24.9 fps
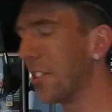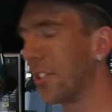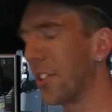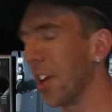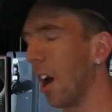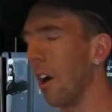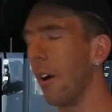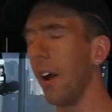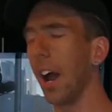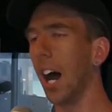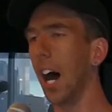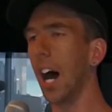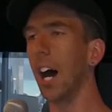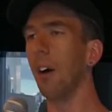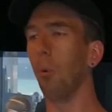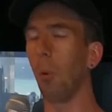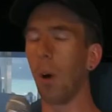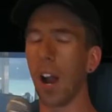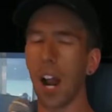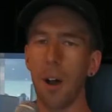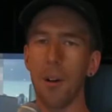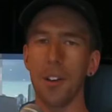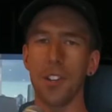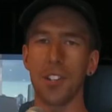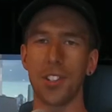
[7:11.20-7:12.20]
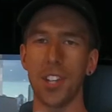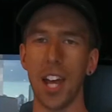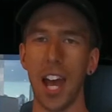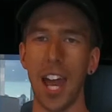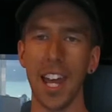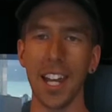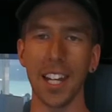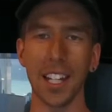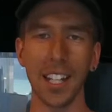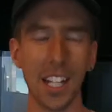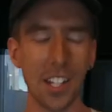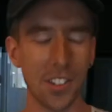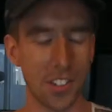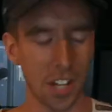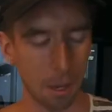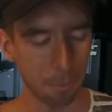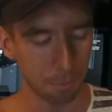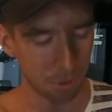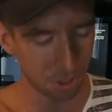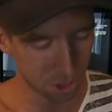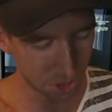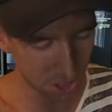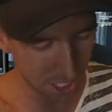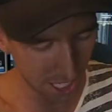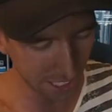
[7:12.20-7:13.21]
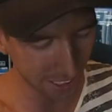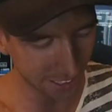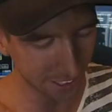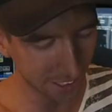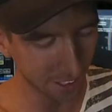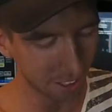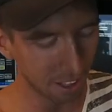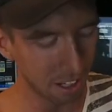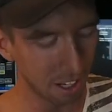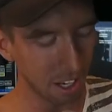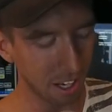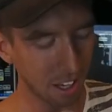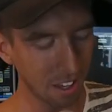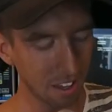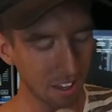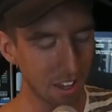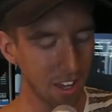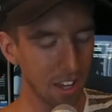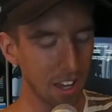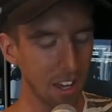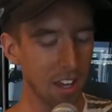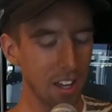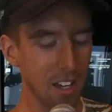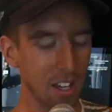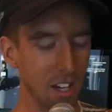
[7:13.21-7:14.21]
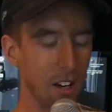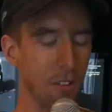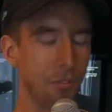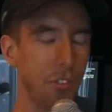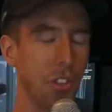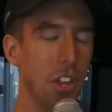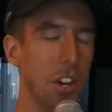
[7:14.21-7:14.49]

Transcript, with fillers: so what I was saying is I'm sick of